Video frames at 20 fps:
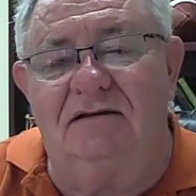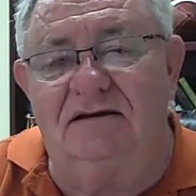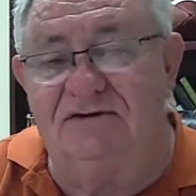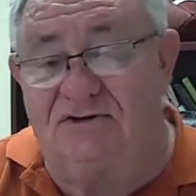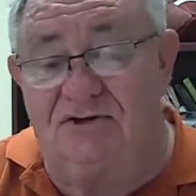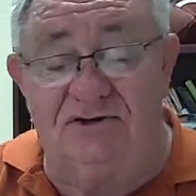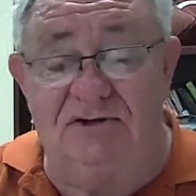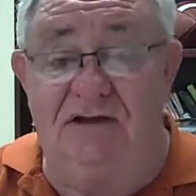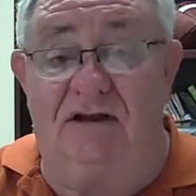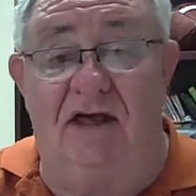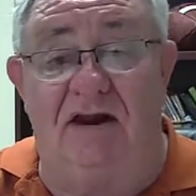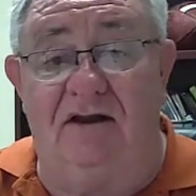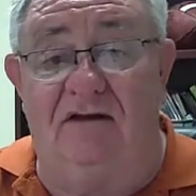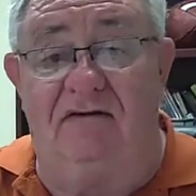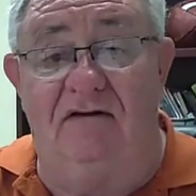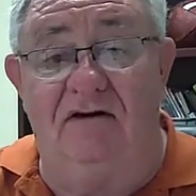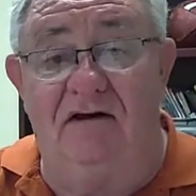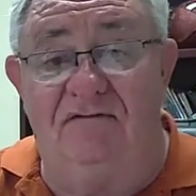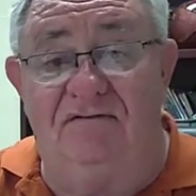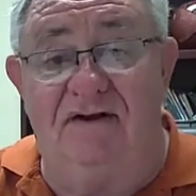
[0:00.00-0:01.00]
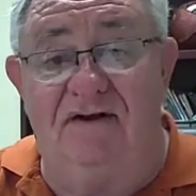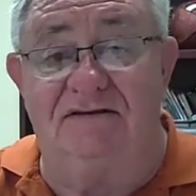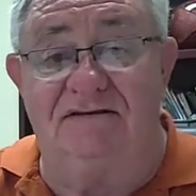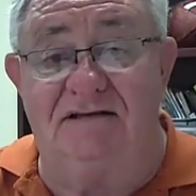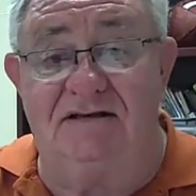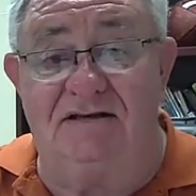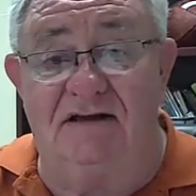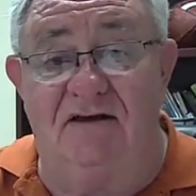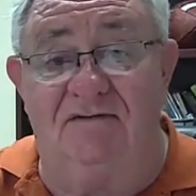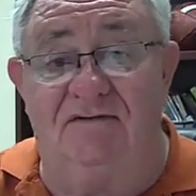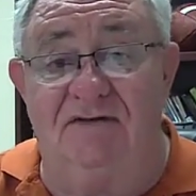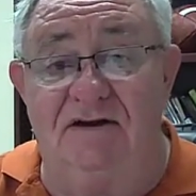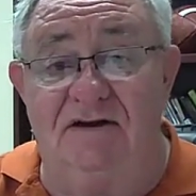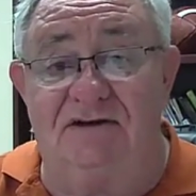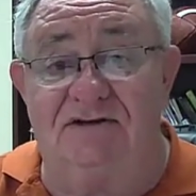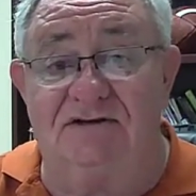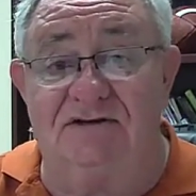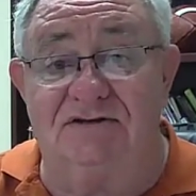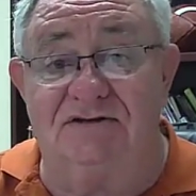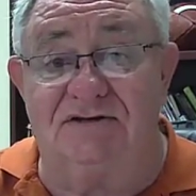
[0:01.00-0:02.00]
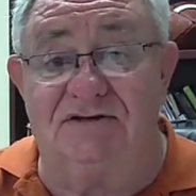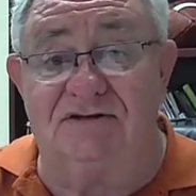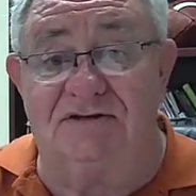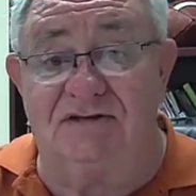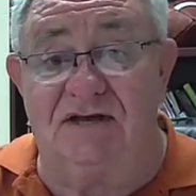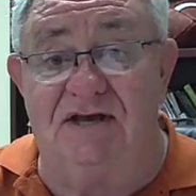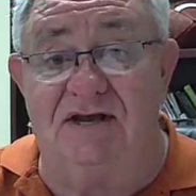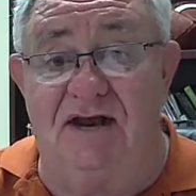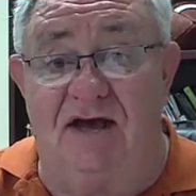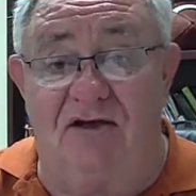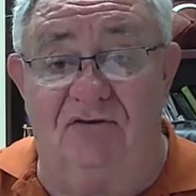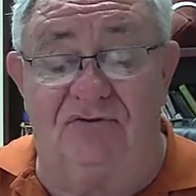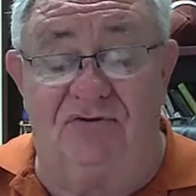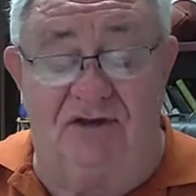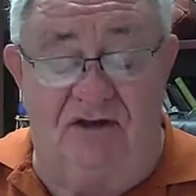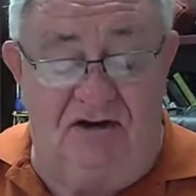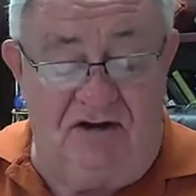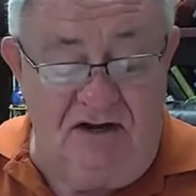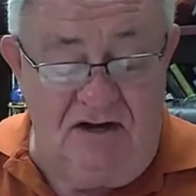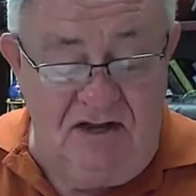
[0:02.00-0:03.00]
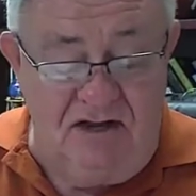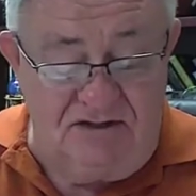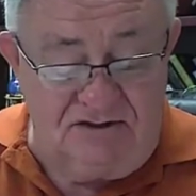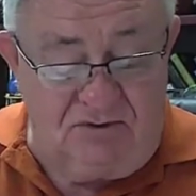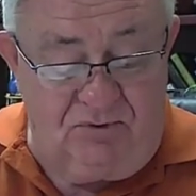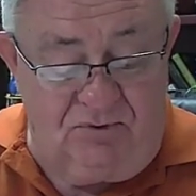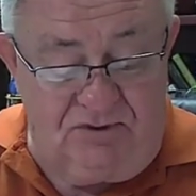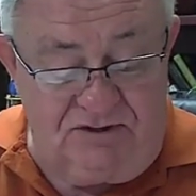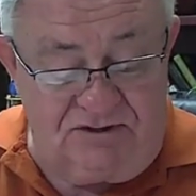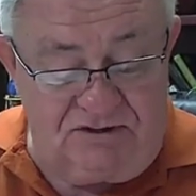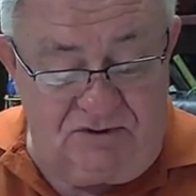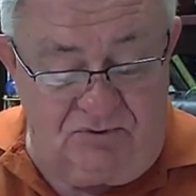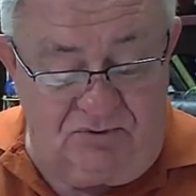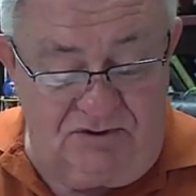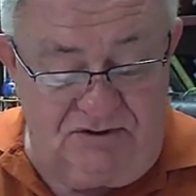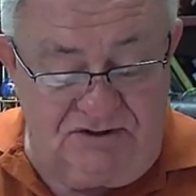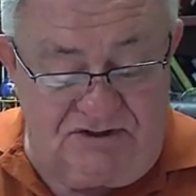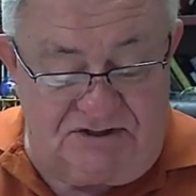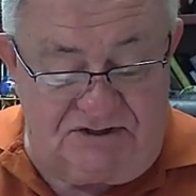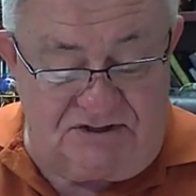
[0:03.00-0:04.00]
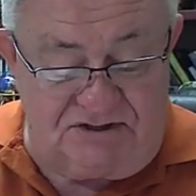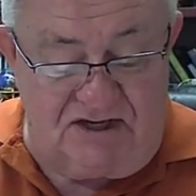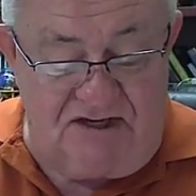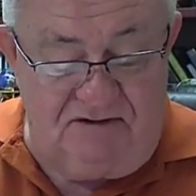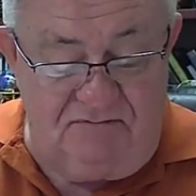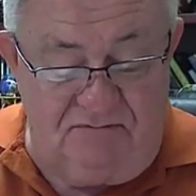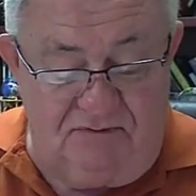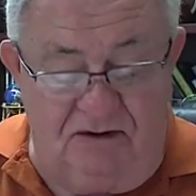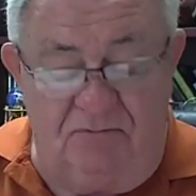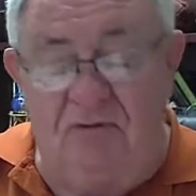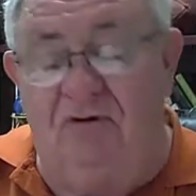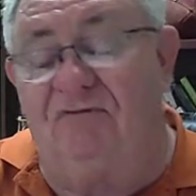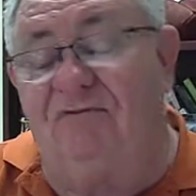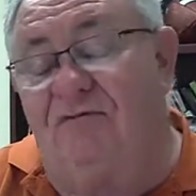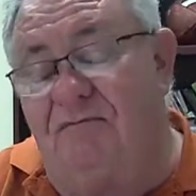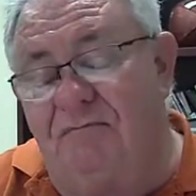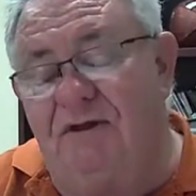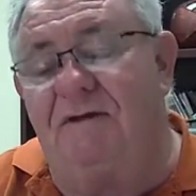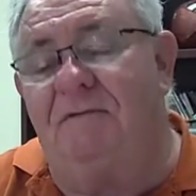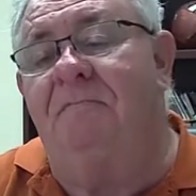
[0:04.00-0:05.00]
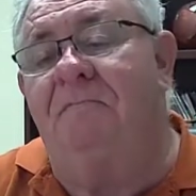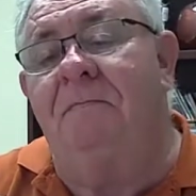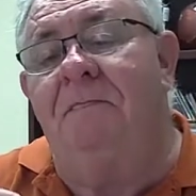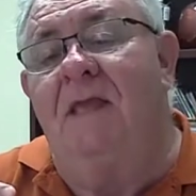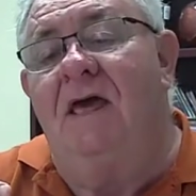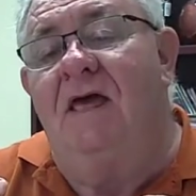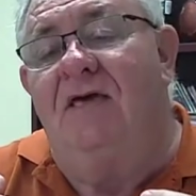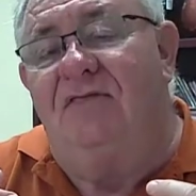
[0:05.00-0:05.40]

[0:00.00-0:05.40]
Because there's a lot of fancy definitions of sin out there. So, what does the word sin mean? Well, for me,